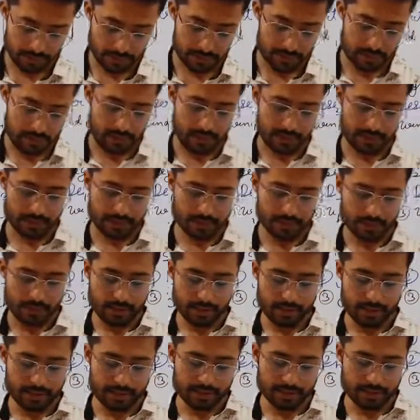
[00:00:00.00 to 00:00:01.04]
That is,
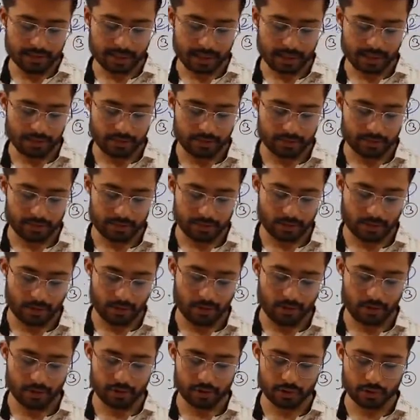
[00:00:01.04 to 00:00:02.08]
birds have
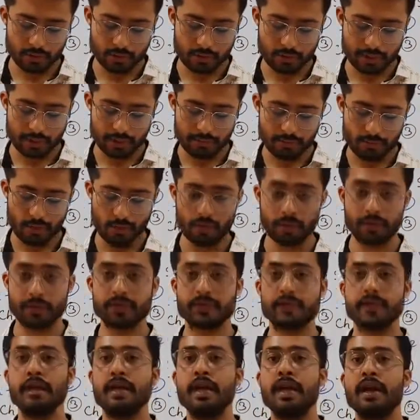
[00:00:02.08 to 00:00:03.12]
strong shoulder bones.
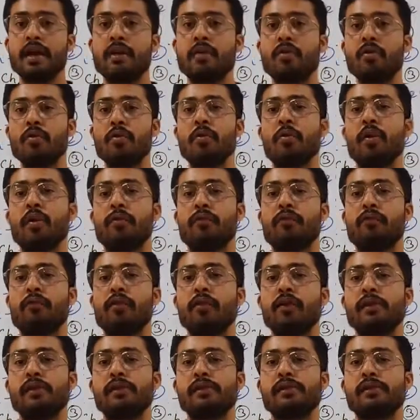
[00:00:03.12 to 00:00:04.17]
True or
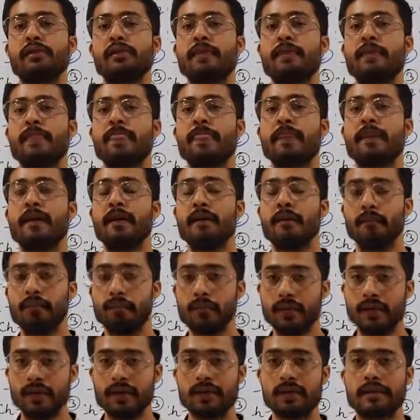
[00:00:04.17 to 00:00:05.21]
false?
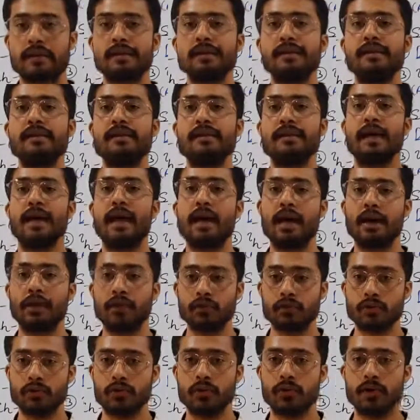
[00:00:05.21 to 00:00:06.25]
Birds does have
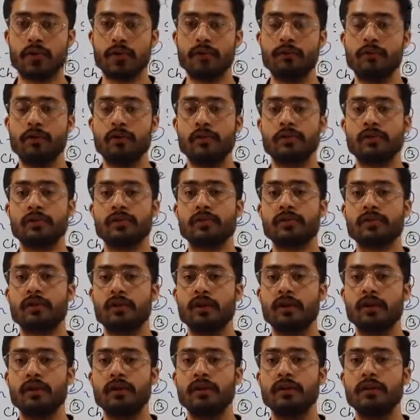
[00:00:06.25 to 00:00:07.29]
shoulder bones
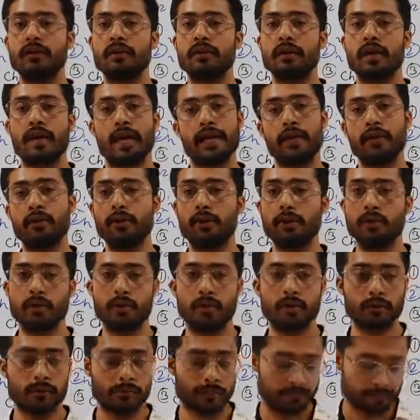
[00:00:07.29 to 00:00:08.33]
strong? I don't
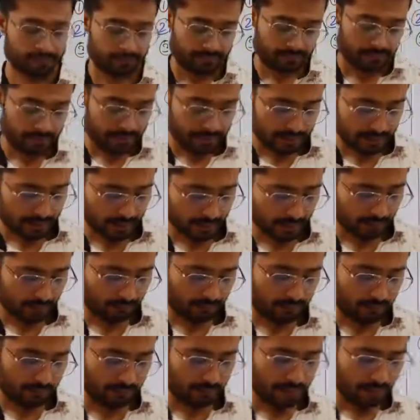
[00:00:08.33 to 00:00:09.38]
know. Then
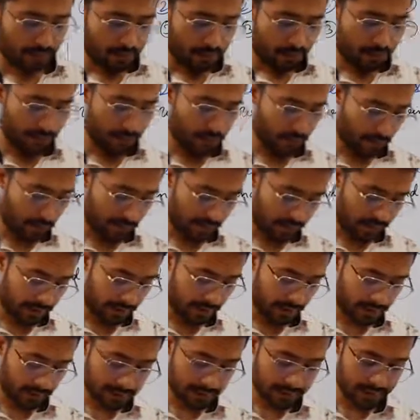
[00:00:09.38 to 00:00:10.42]
after,
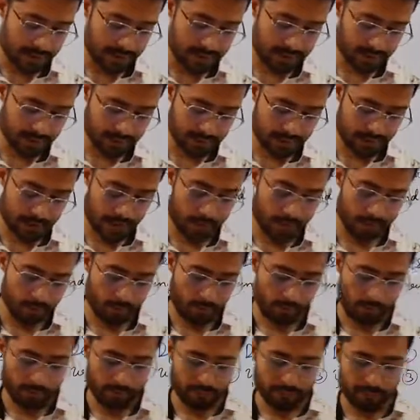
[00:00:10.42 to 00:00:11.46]
boreal is a type
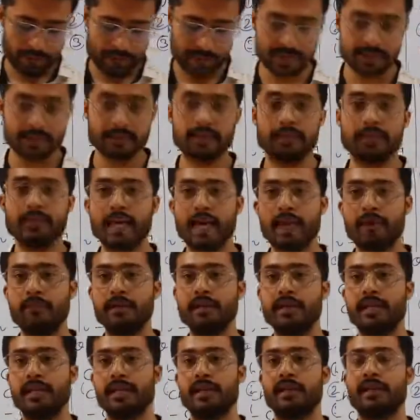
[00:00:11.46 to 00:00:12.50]
of desert
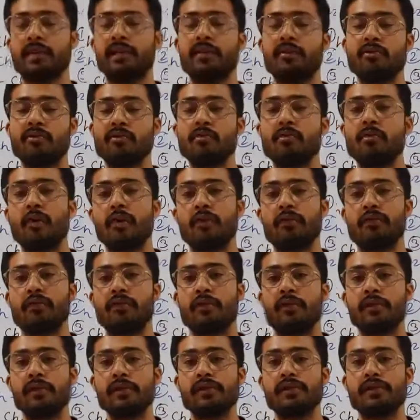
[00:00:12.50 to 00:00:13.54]
habitat. True or
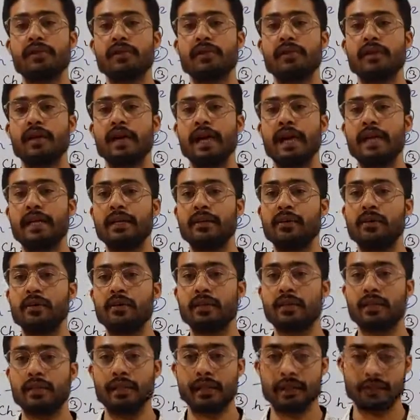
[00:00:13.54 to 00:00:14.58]
false? I don't
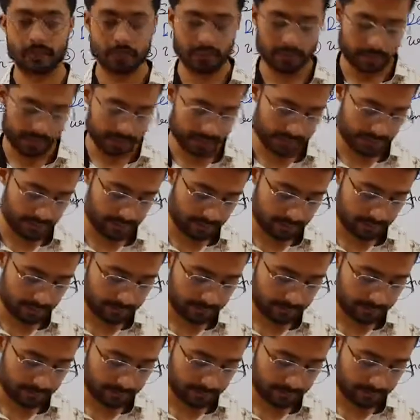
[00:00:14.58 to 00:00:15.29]
think so it is.